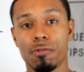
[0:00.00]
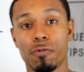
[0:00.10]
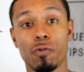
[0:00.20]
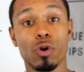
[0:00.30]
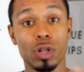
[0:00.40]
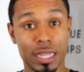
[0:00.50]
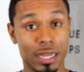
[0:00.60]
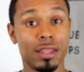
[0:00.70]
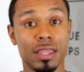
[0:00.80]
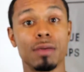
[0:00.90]
for
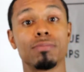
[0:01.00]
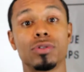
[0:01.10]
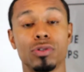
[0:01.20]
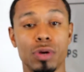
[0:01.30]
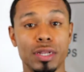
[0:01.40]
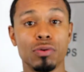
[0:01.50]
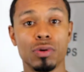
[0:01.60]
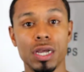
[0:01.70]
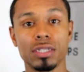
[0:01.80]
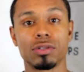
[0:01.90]
leading them to a new
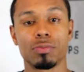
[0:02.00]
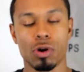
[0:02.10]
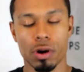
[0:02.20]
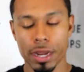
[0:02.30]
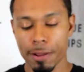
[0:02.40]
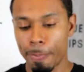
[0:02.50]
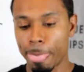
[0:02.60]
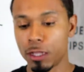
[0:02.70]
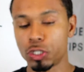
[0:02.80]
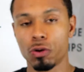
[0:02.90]
customer, all right?
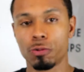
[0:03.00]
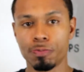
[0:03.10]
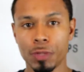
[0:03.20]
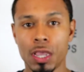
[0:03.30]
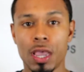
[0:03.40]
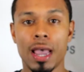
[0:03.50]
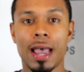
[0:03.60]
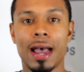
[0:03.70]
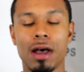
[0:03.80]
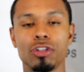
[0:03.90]
So
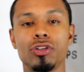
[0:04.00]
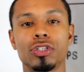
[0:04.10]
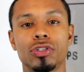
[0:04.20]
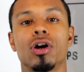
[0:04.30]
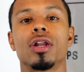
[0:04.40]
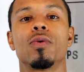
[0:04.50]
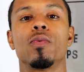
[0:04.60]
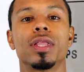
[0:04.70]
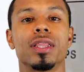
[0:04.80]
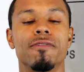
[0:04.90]
how do you get started
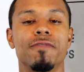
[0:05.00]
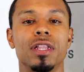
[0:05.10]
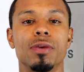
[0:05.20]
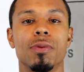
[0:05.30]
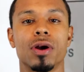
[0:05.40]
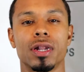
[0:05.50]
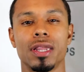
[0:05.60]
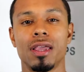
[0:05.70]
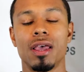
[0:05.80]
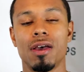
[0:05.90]
with affiliate
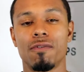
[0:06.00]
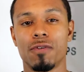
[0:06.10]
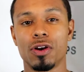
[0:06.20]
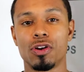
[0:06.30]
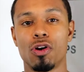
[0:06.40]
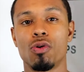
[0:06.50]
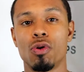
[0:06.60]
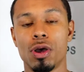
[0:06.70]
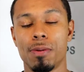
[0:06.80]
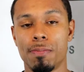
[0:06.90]
marketing for
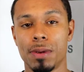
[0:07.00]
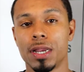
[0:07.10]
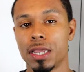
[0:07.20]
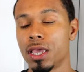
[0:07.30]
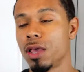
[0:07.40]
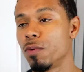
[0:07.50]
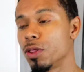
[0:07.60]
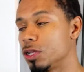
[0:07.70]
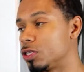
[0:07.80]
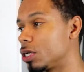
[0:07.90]
no money?
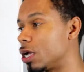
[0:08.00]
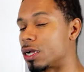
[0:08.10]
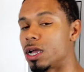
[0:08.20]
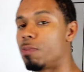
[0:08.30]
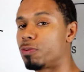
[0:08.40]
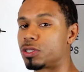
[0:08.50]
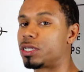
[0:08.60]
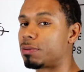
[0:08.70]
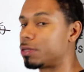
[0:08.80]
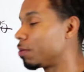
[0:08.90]
Well, there's a couple
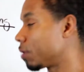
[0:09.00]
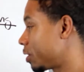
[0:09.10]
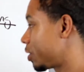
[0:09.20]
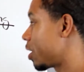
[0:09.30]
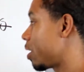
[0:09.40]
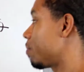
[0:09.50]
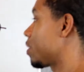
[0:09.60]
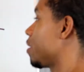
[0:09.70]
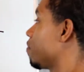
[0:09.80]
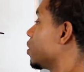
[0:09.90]
steps I'm going to share, and I'm going
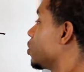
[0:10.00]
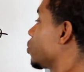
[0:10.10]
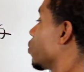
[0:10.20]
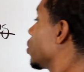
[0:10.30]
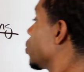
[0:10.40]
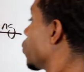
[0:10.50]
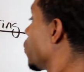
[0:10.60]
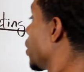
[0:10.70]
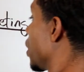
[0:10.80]
to keep this short and sweet,